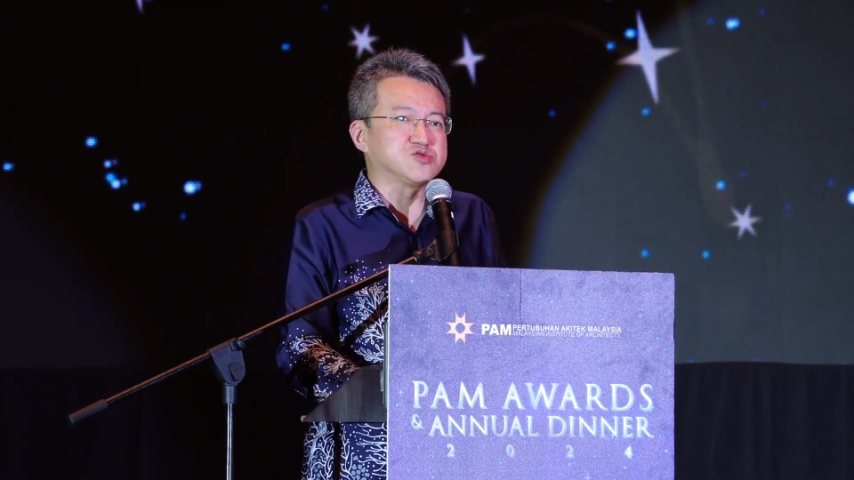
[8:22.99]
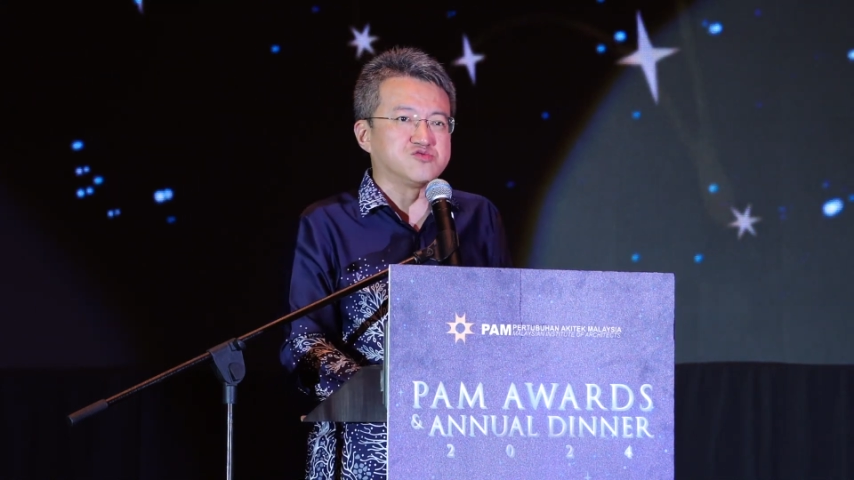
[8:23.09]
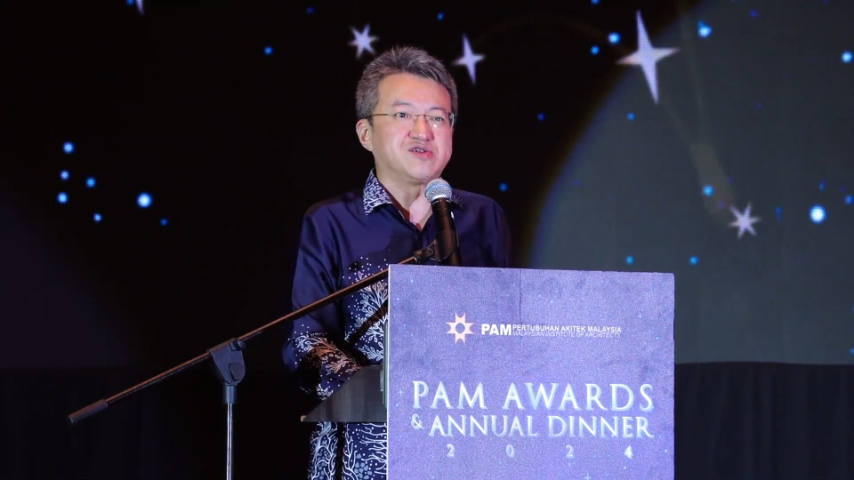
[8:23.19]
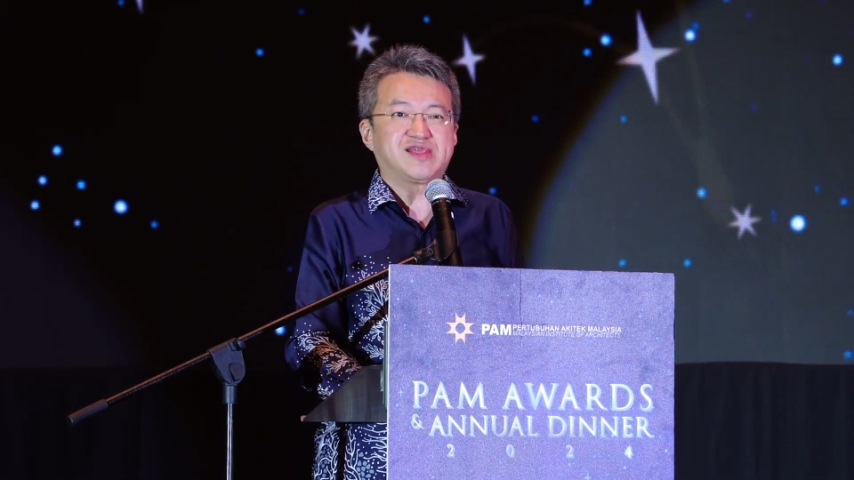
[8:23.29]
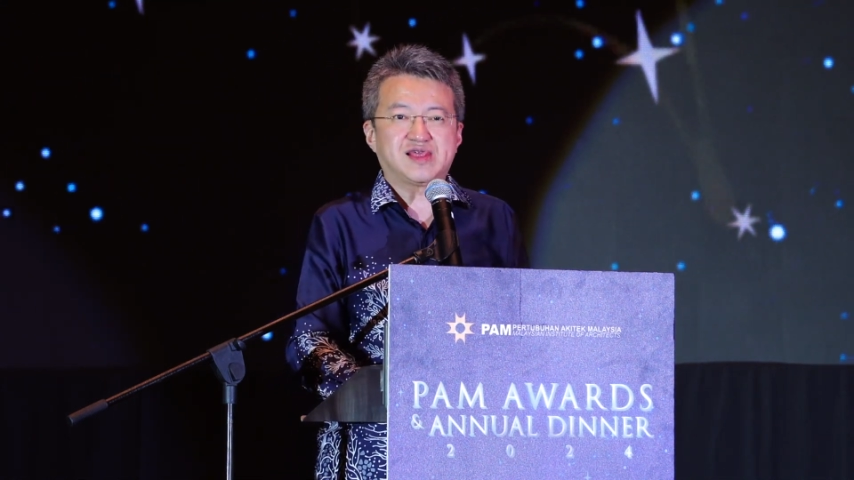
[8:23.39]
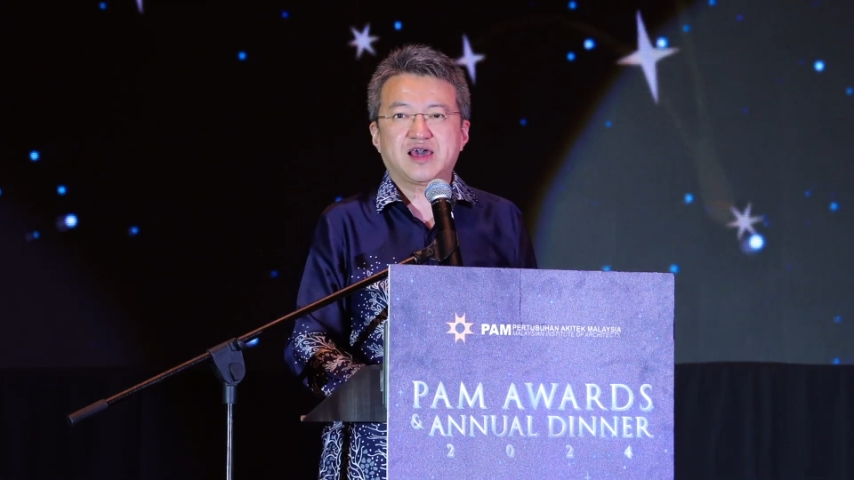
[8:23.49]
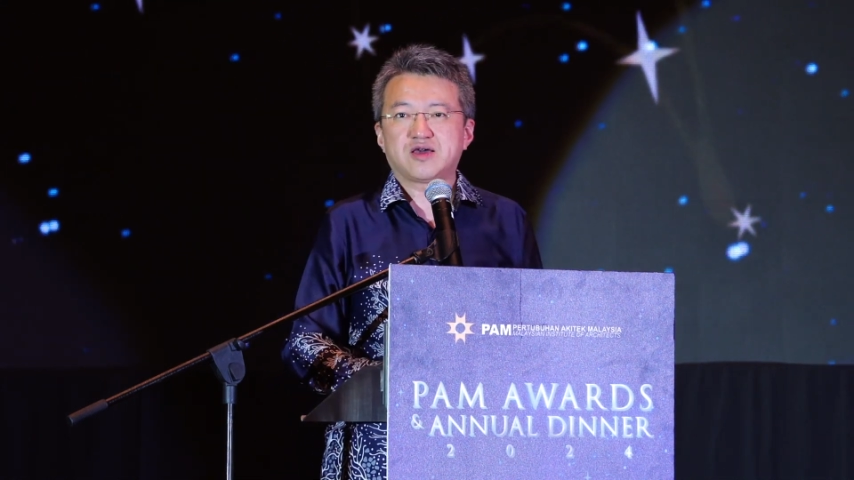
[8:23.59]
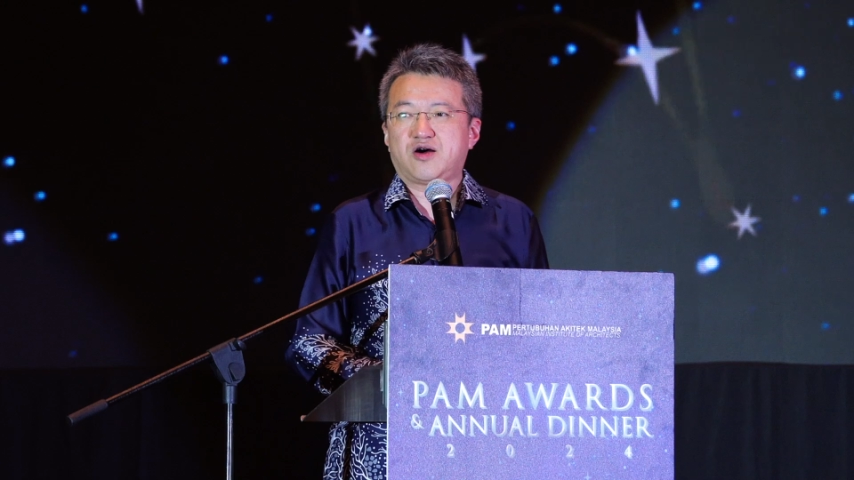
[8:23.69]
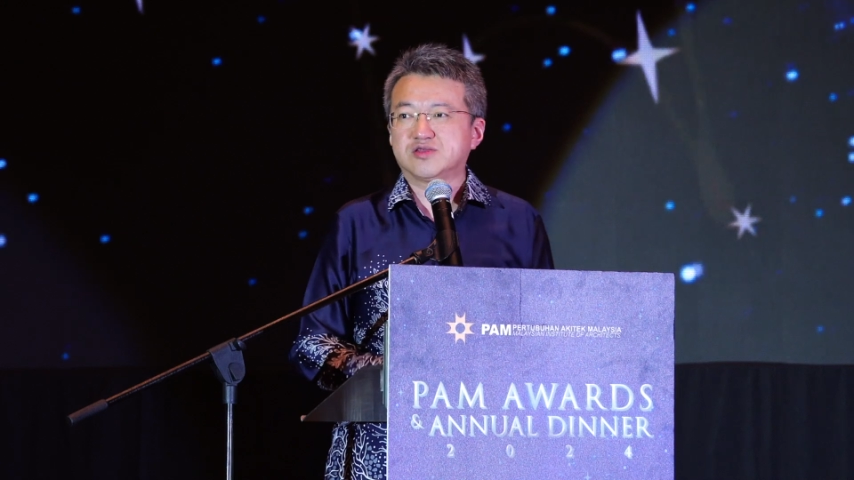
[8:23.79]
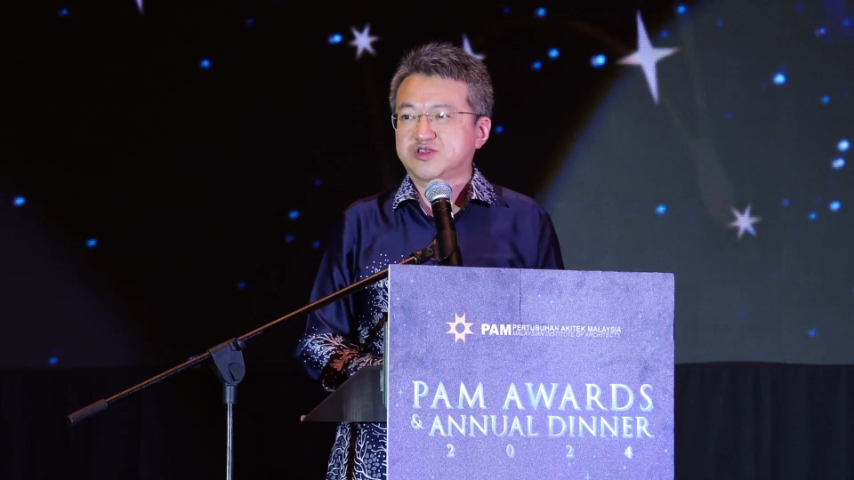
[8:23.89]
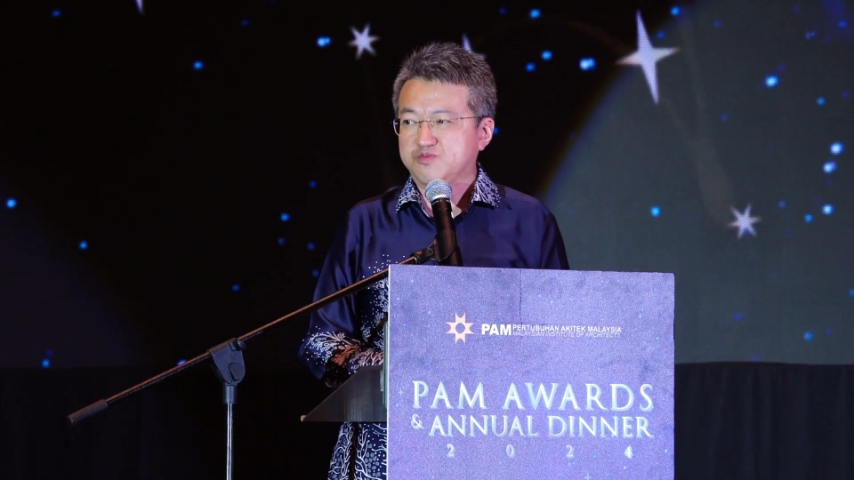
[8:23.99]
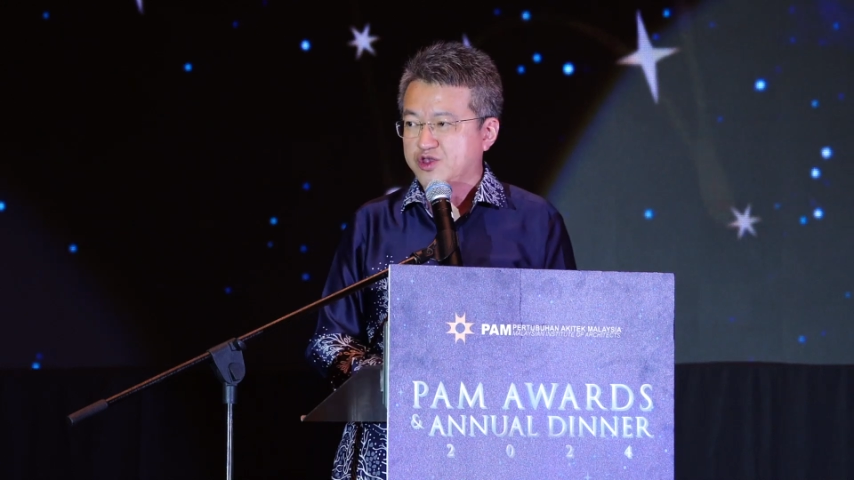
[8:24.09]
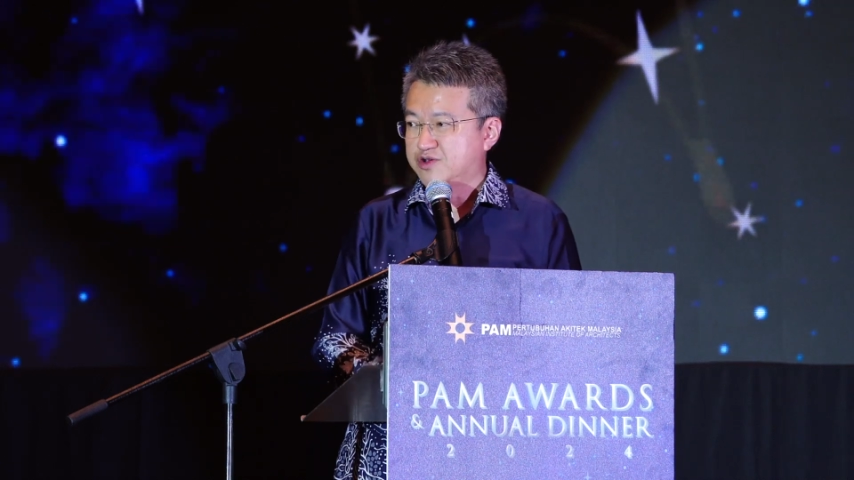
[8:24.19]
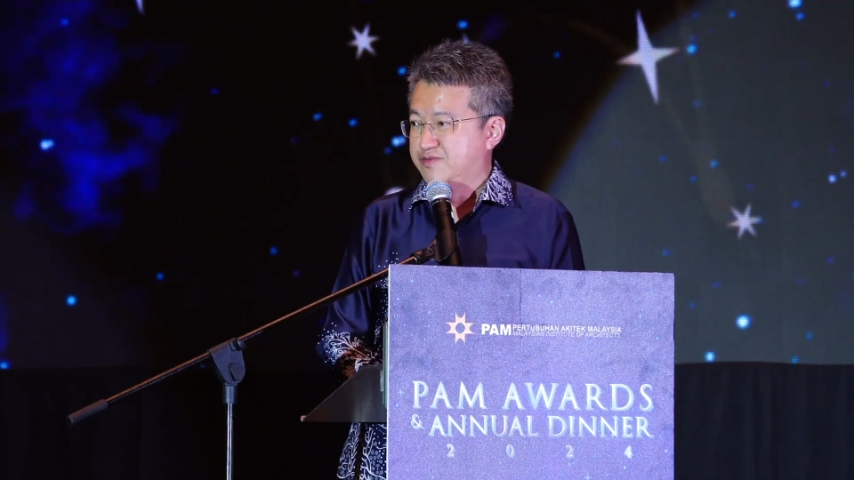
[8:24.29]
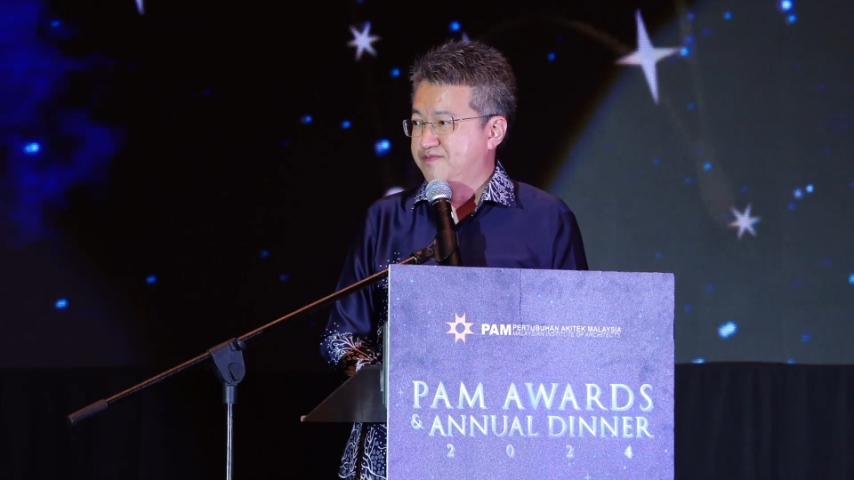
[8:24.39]
to rethink all this
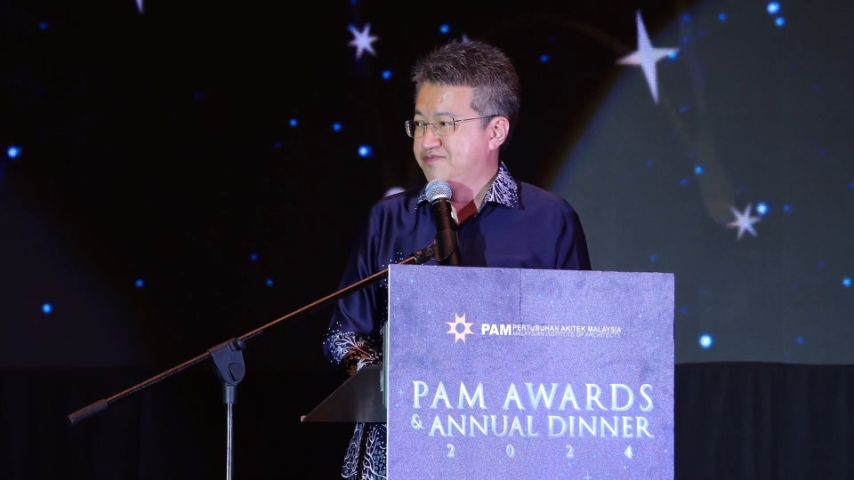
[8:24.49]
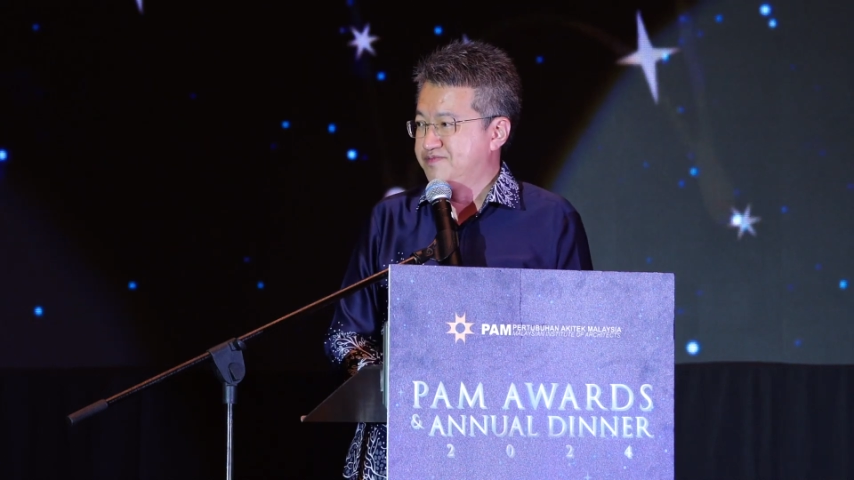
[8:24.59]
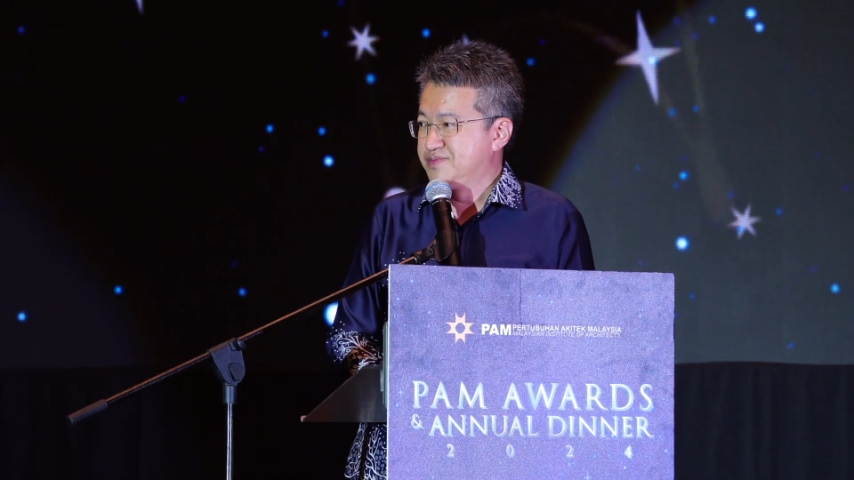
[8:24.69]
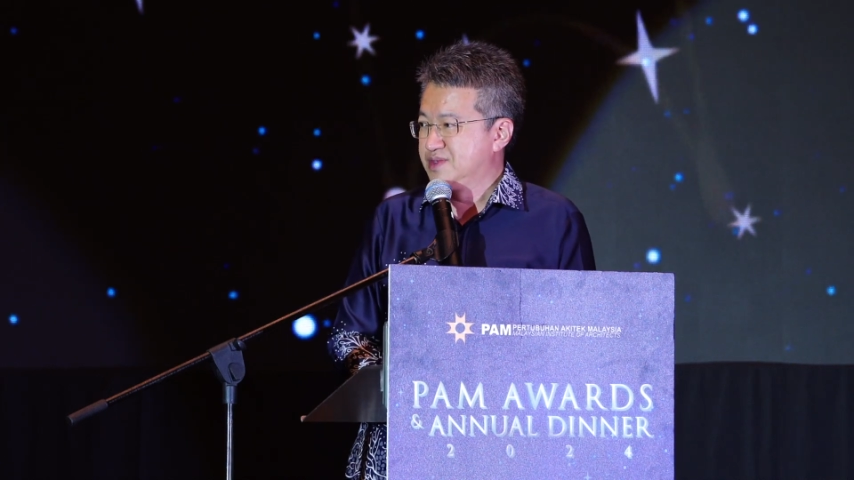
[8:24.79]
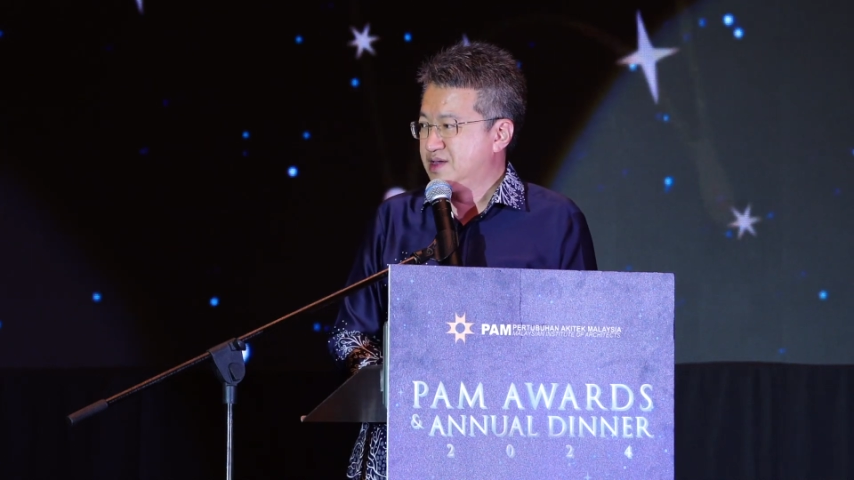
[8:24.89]
model.